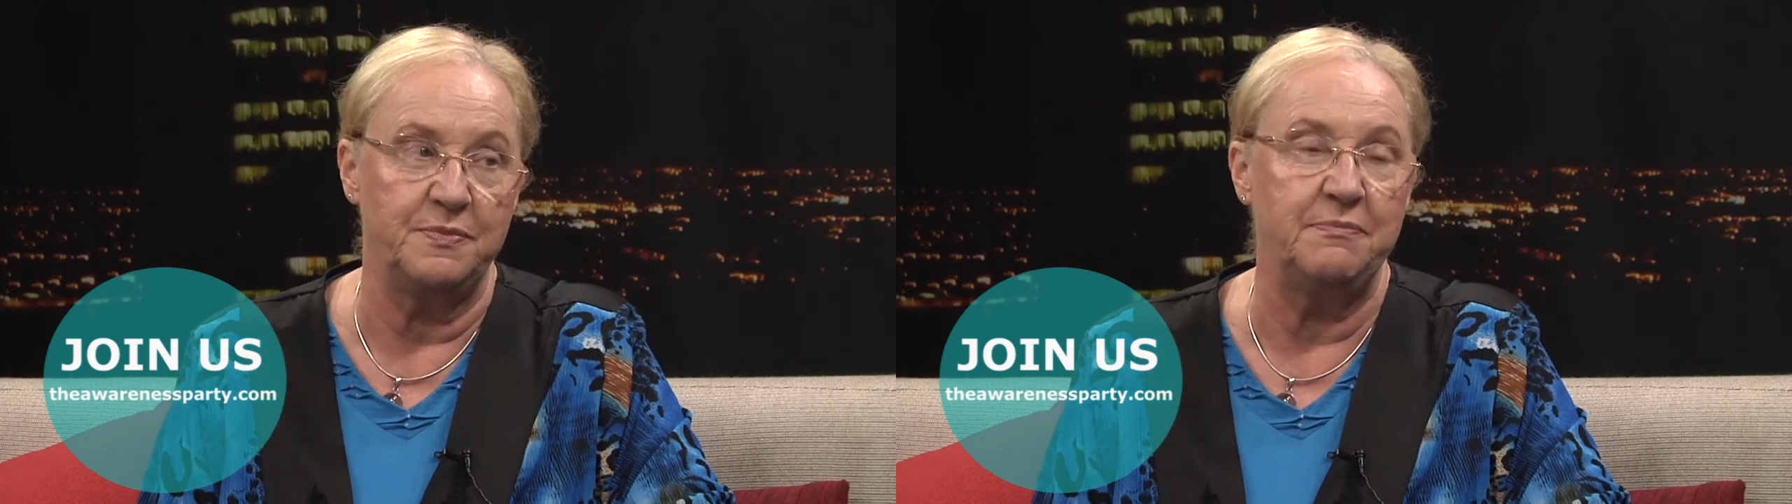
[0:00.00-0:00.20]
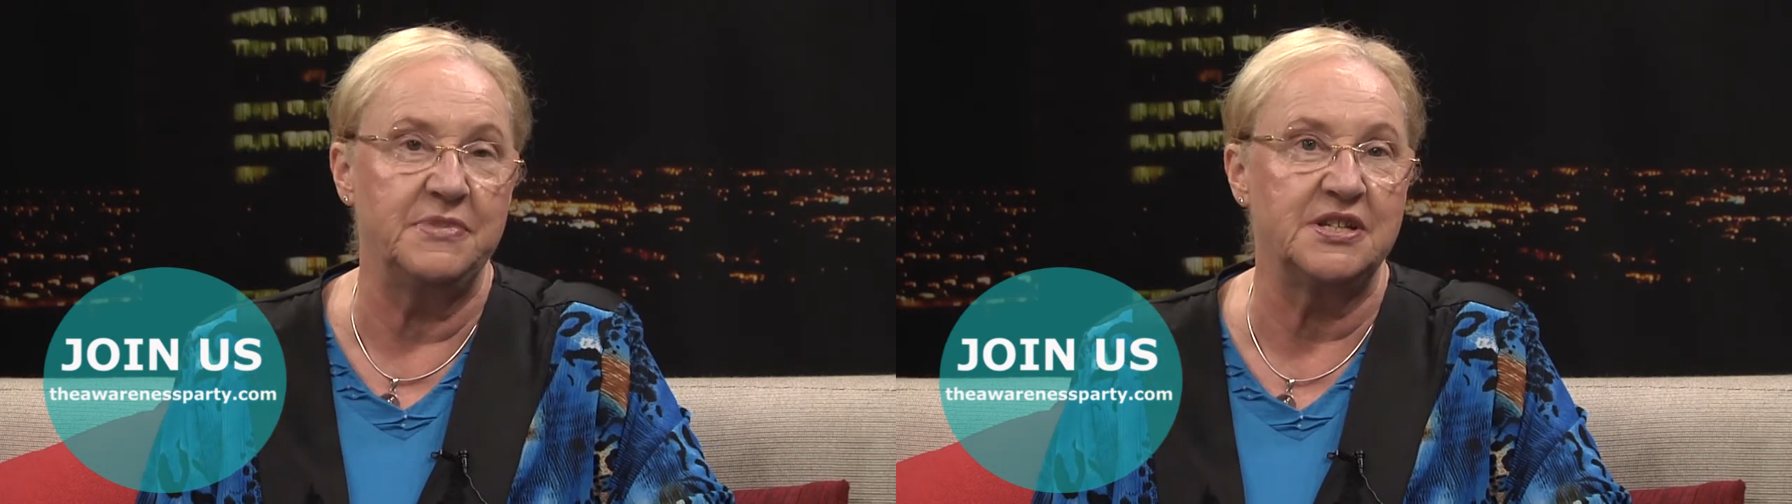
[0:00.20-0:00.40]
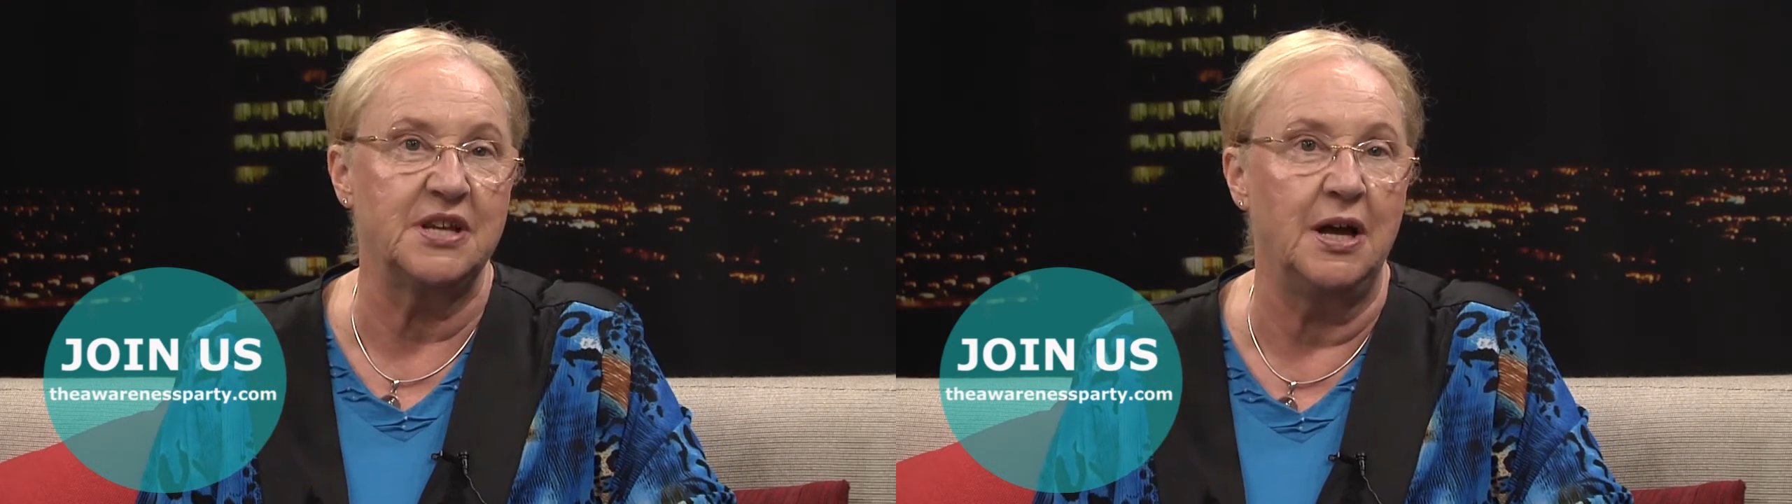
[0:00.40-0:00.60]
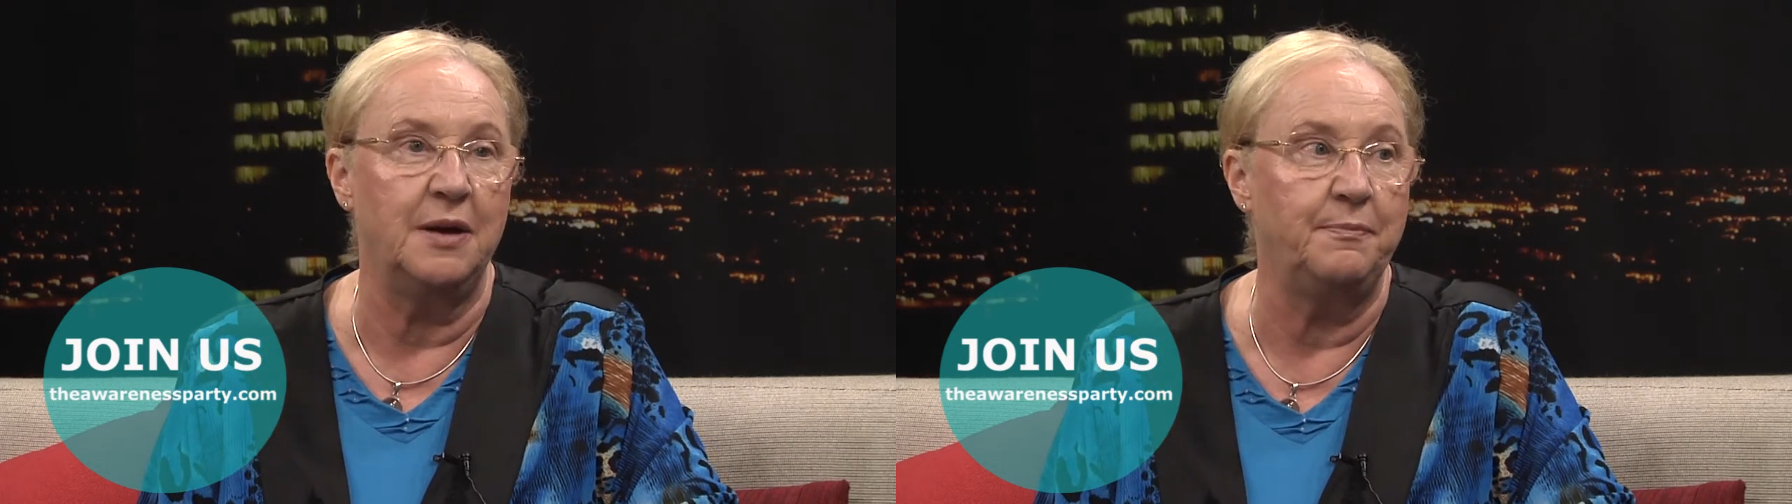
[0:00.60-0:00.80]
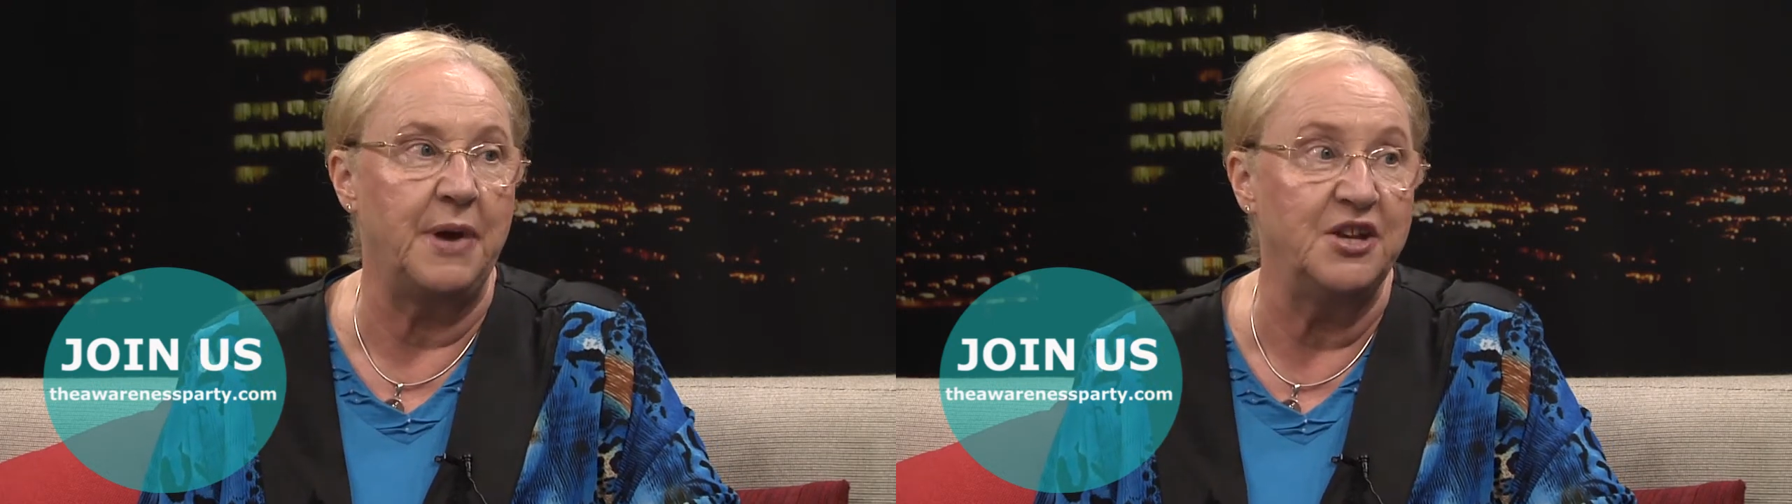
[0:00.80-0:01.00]
members
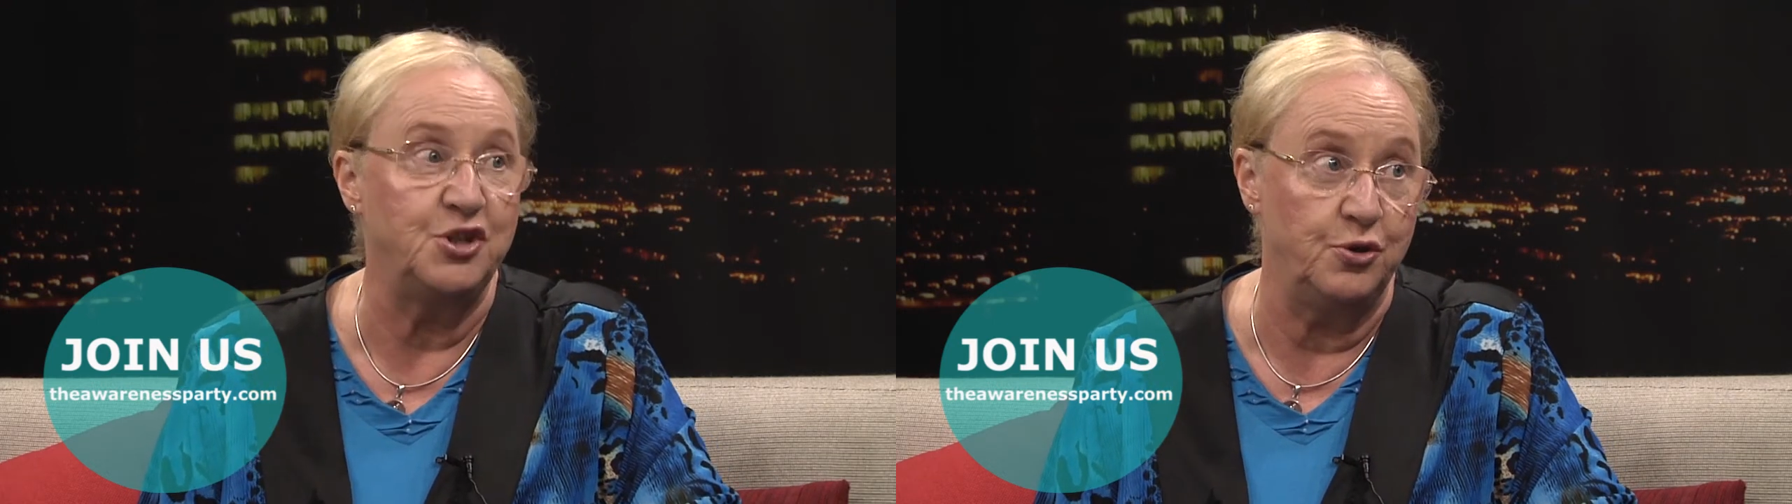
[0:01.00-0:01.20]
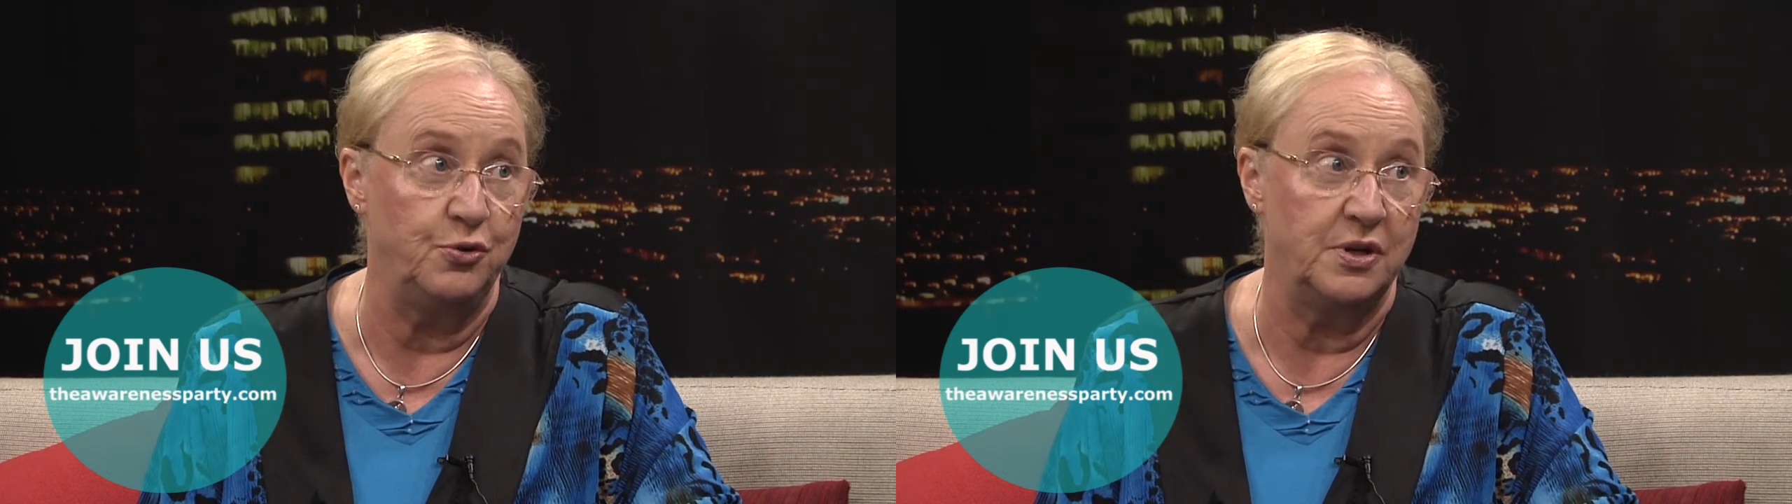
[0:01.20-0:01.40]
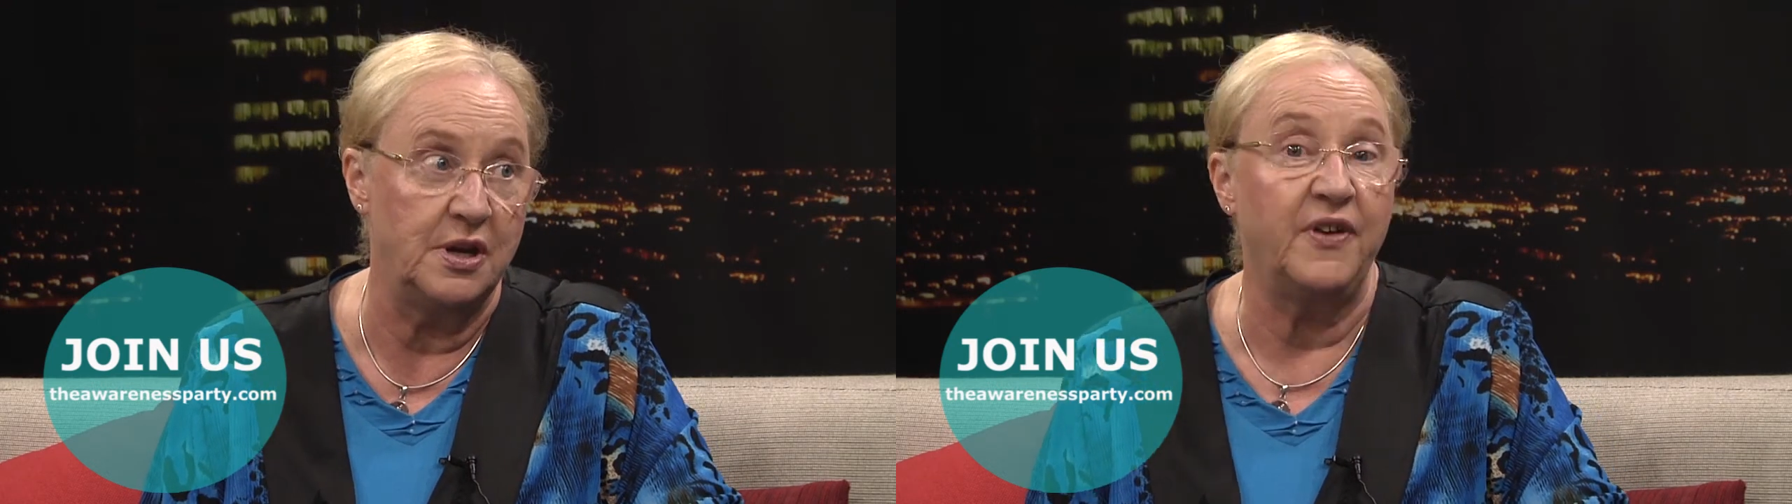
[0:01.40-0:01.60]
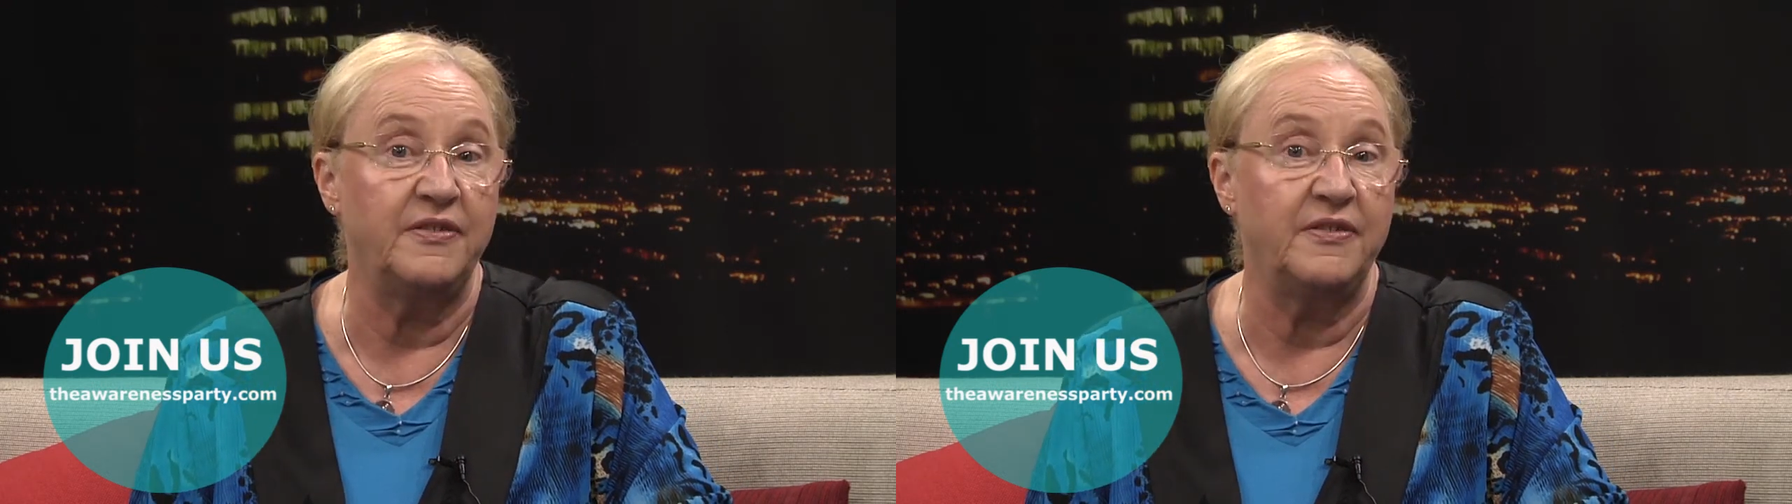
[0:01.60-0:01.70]
by June.